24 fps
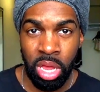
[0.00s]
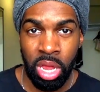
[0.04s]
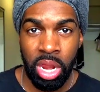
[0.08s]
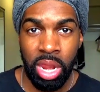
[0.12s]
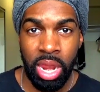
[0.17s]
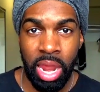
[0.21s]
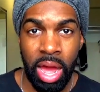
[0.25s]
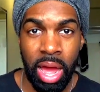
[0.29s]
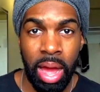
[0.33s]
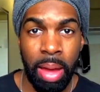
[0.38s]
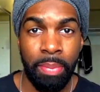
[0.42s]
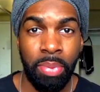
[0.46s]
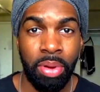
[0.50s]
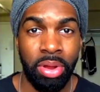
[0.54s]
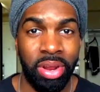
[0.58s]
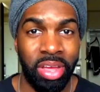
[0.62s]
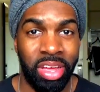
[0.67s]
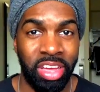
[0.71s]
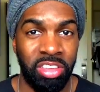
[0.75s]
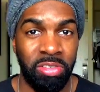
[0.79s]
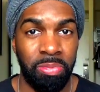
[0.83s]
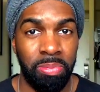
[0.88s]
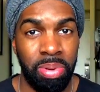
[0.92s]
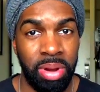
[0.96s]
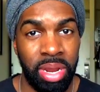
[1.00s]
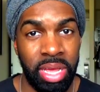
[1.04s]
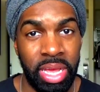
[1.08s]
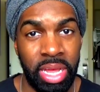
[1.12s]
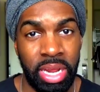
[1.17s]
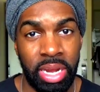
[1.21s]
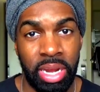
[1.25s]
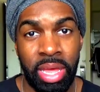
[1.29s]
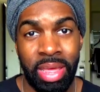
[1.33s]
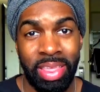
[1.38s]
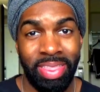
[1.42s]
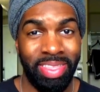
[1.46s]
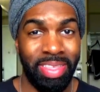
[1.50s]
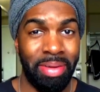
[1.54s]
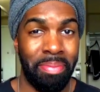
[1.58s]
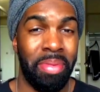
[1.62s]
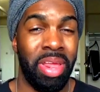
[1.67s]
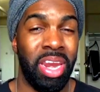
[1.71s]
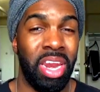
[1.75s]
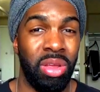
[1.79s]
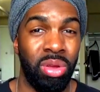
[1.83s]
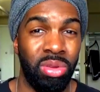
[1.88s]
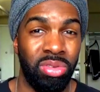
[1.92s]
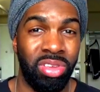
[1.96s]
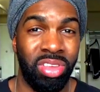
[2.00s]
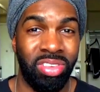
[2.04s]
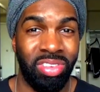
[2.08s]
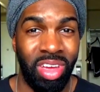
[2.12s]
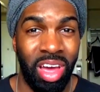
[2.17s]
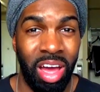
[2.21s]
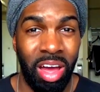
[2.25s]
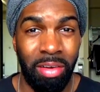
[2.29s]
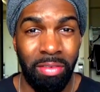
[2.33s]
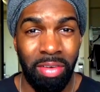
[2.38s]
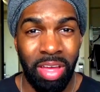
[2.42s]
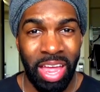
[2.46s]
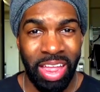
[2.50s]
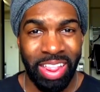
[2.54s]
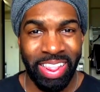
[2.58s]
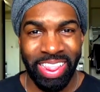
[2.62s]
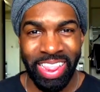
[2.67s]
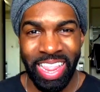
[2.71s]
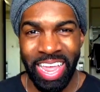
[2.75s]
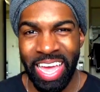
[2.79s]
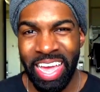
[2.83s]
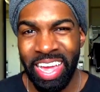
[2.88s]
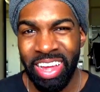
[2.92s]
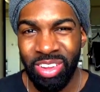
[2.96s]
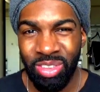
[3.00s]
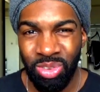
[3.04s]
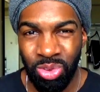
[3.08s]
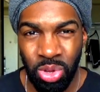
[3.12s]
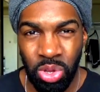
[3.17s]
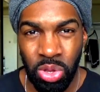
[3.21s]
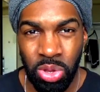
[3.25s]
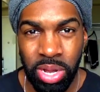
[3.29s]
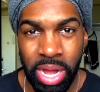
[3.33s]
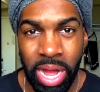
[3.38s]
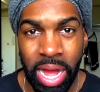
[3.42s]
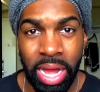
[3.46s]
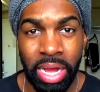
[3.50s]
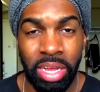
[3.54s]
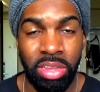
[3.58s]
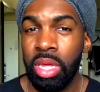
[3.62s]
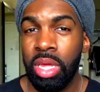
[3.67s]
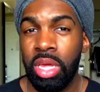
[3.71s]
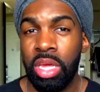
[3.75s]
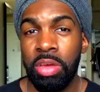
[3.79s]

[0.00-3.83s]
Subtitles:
Now I'm going to explain the many uses of de to you guys.